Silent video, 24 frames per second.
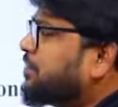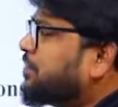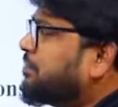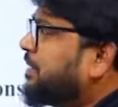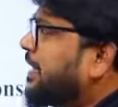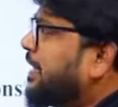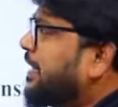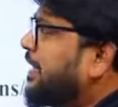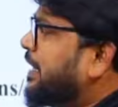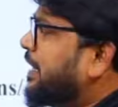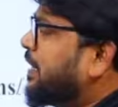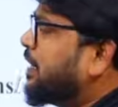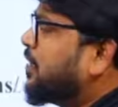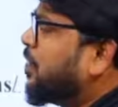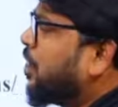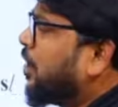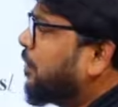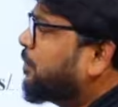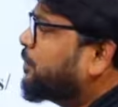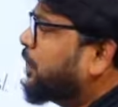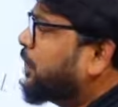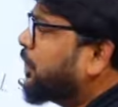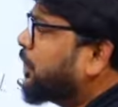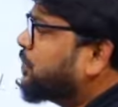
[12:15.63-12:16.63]
meaning,
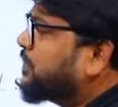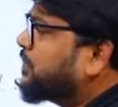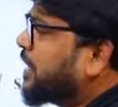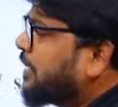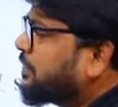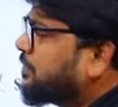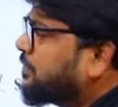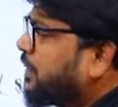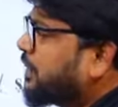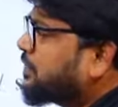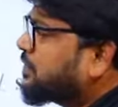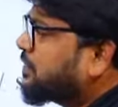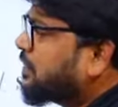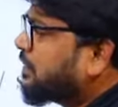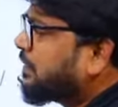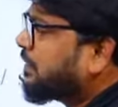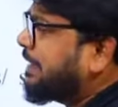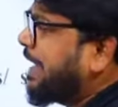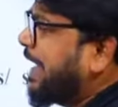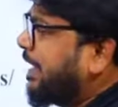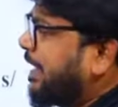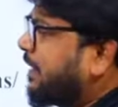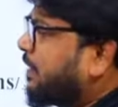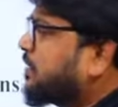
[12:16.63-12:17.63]
objectives, as well as
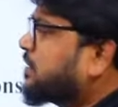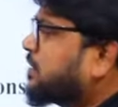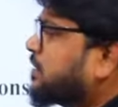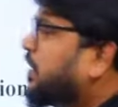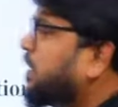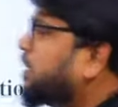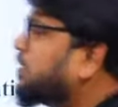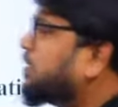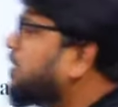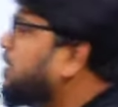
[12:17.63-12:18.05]
characteristics.